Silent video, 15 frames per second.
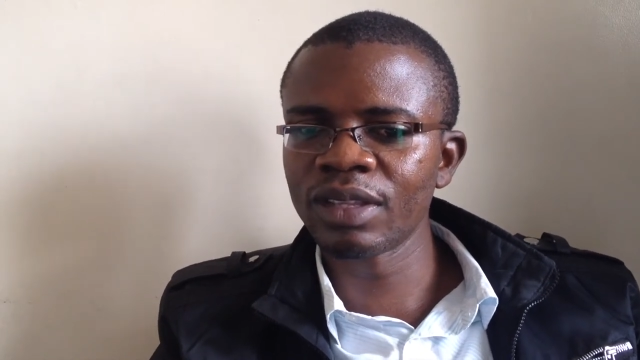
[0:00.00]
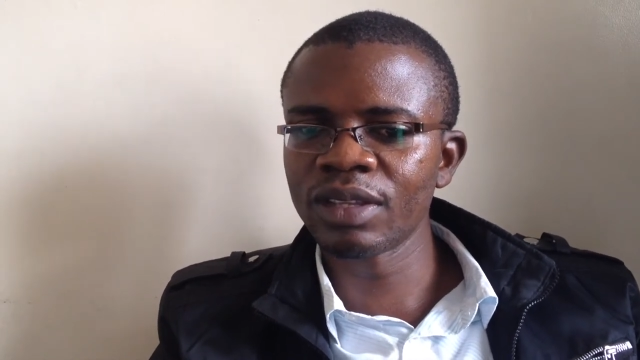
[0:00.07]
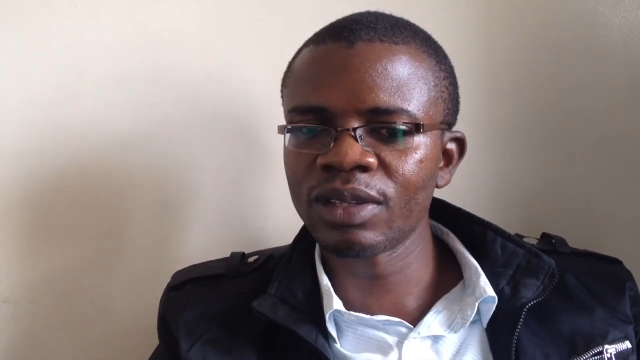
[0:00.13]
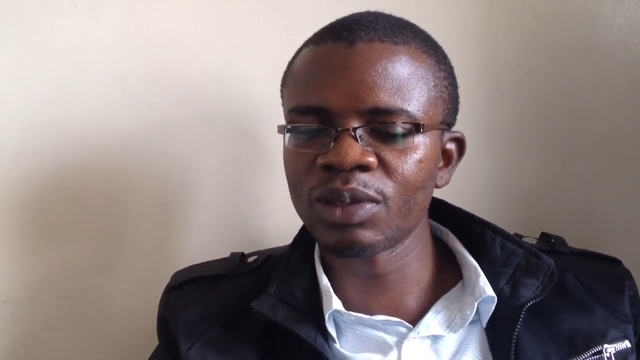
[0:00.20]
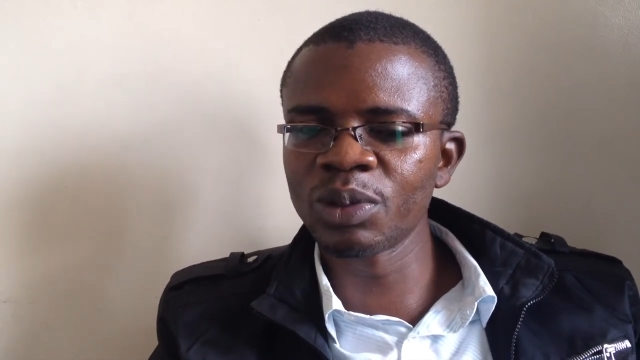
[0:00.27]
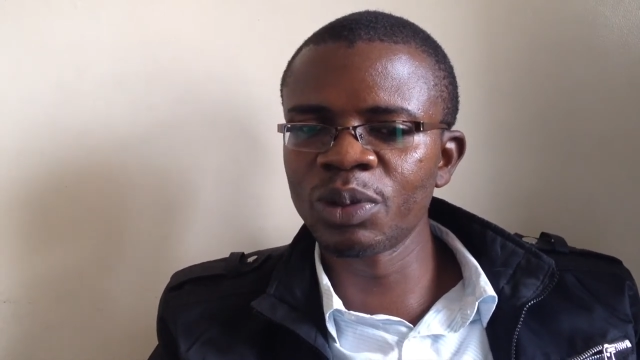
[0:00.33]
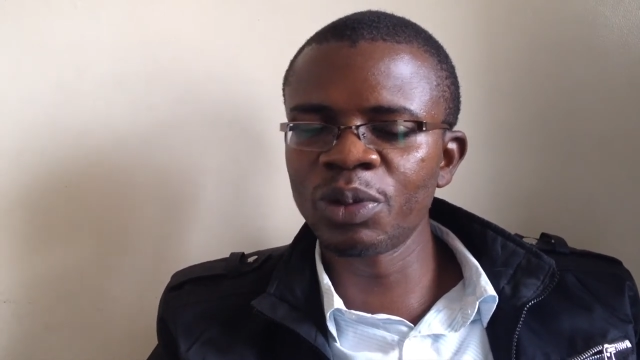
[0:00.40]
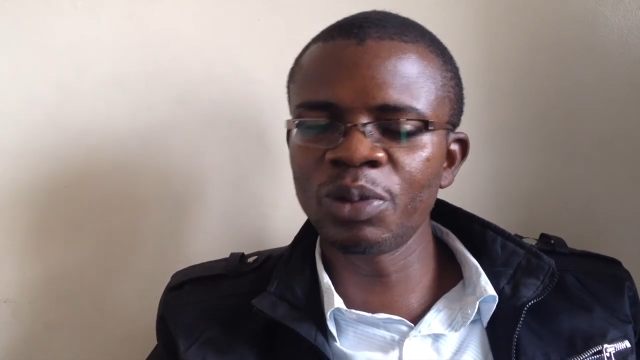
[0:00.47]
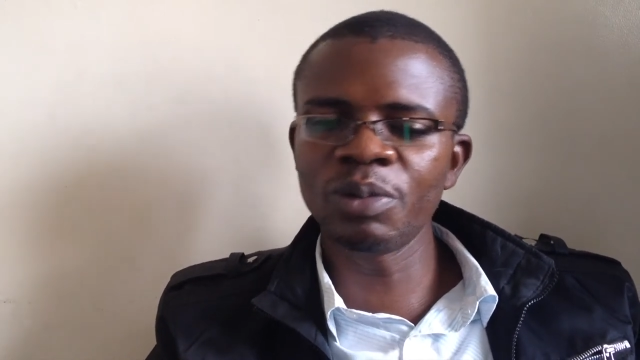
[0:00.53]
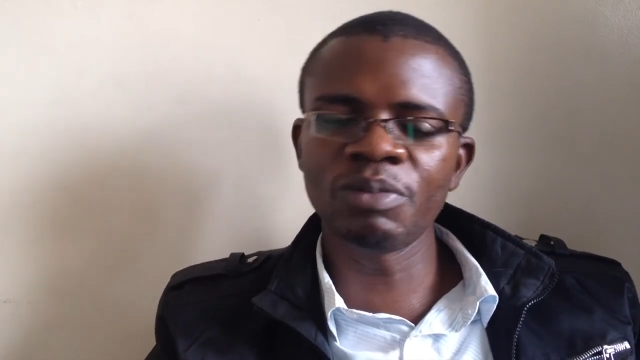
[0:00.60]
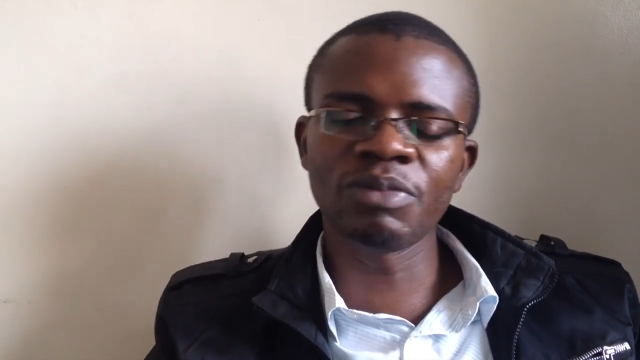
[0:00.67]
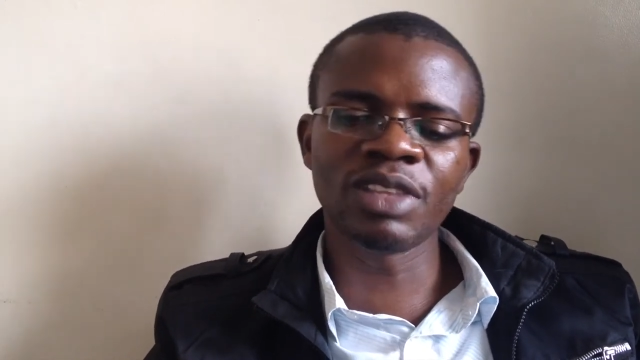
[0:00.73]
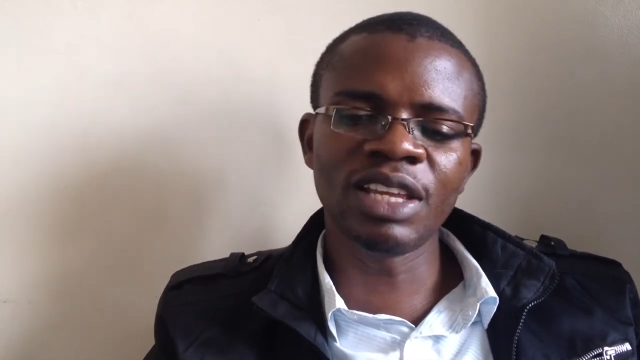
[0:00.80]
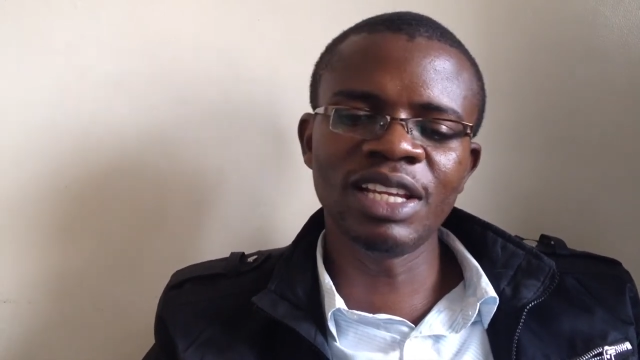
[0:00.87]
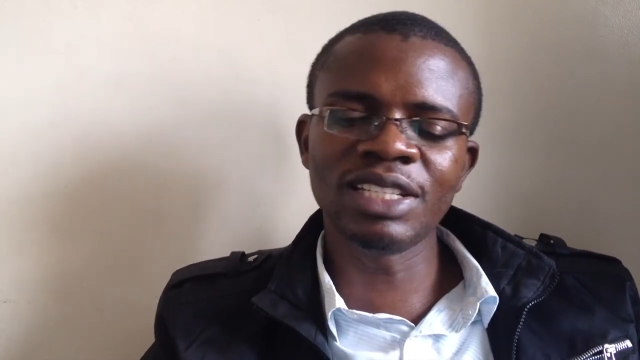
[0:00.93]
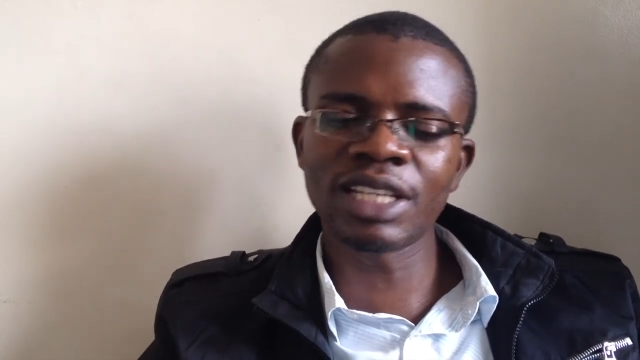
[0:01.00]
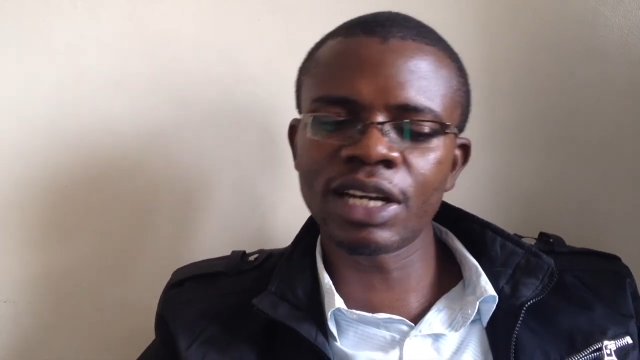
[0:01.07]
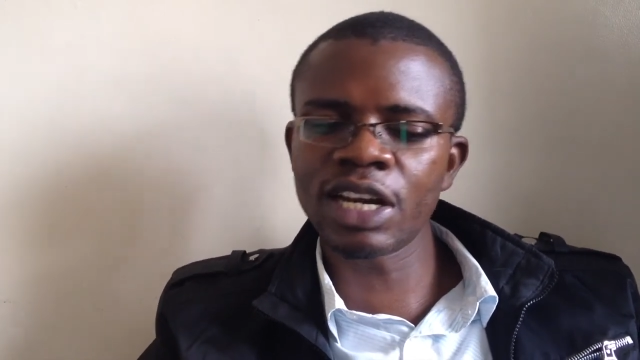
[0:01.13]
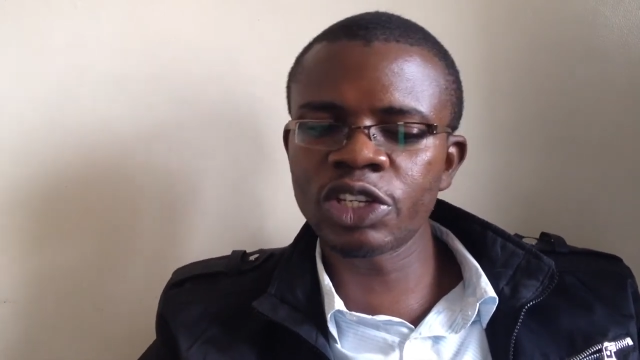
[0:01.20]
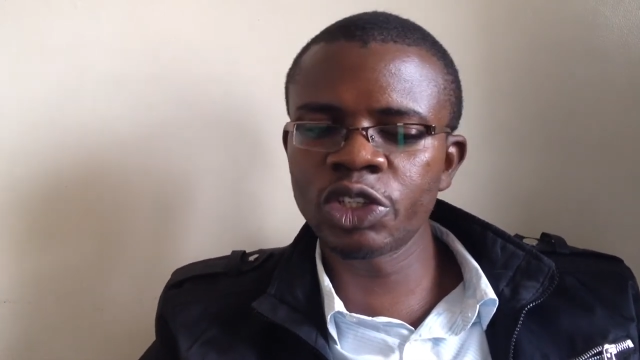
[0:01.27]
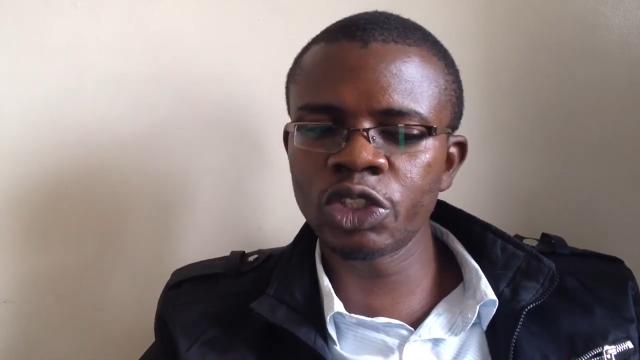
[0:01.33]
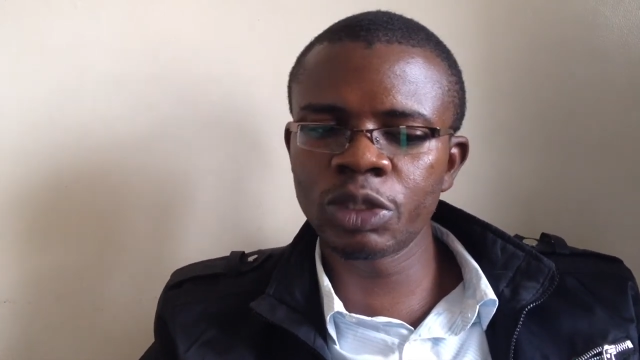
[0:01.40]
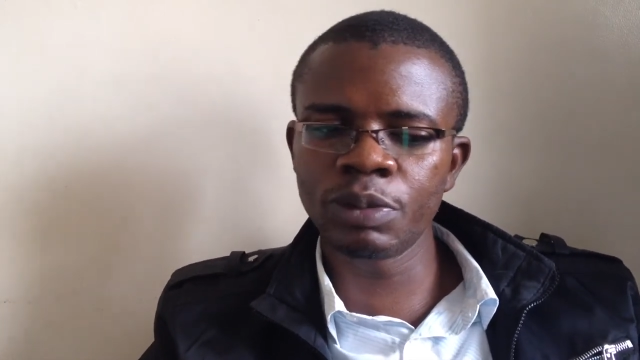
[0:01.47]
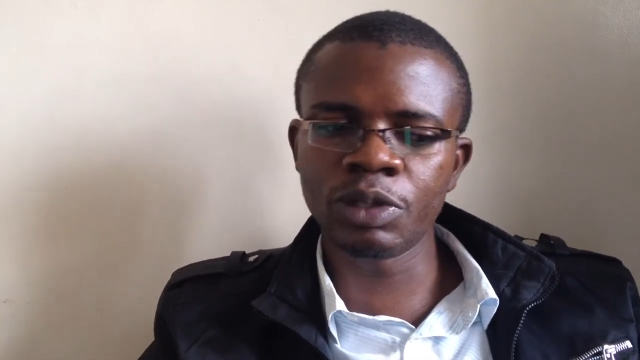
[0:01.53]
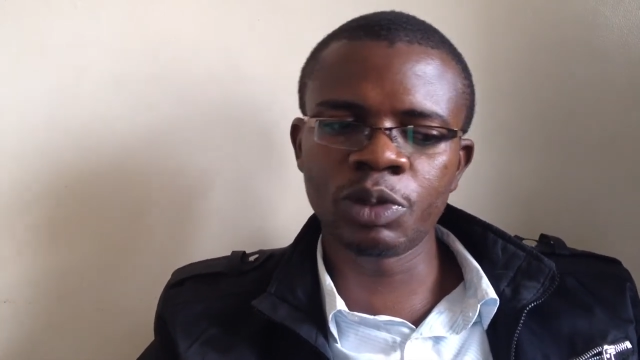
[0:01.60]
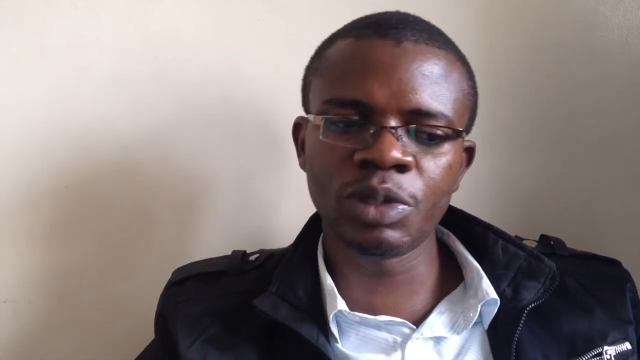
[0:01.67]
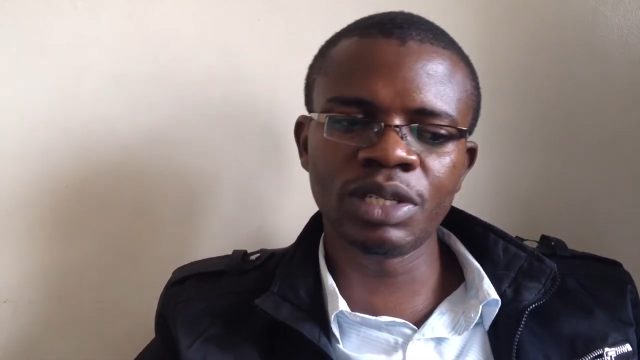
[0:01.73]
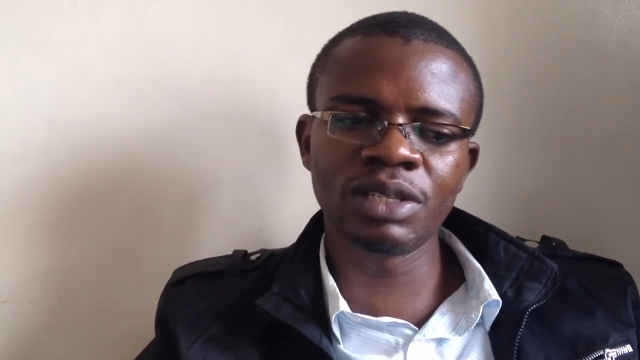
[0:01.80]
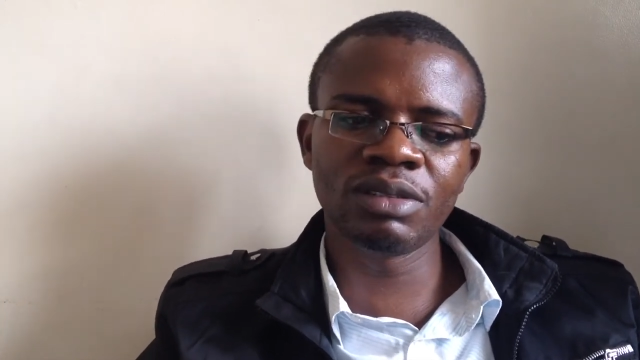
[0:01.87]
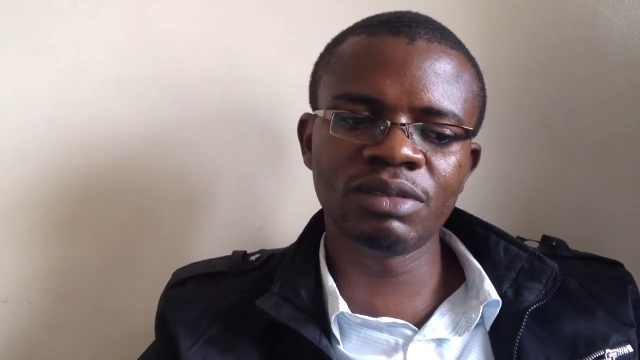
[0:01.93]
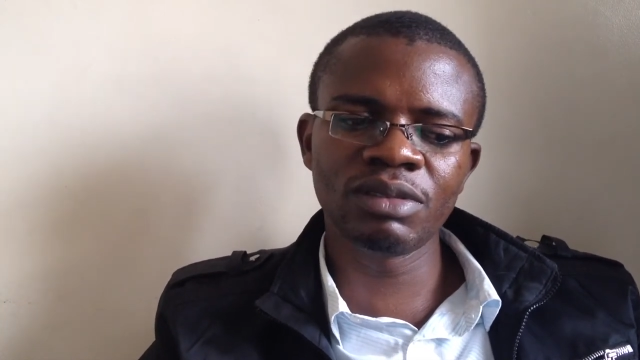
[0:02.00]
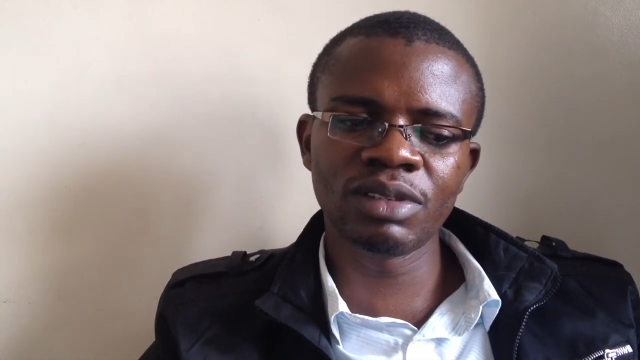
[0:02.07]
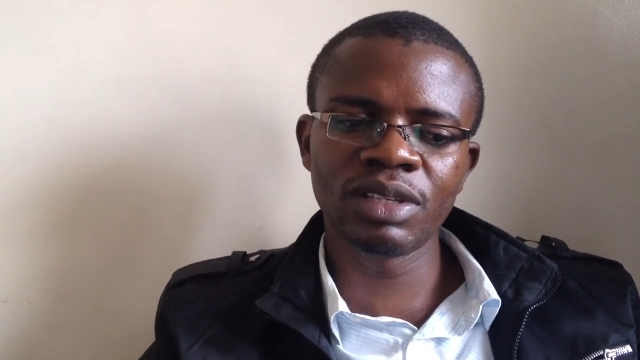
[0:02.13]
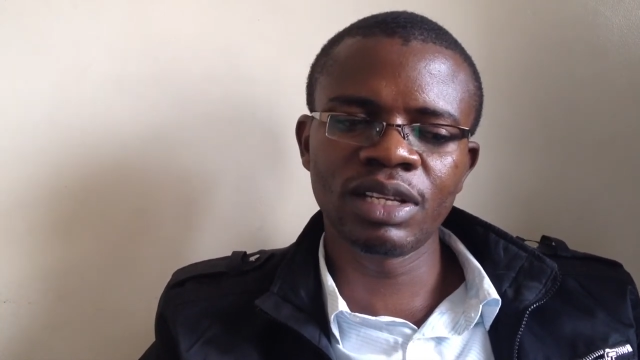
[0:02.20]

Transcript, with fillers: So the interactions between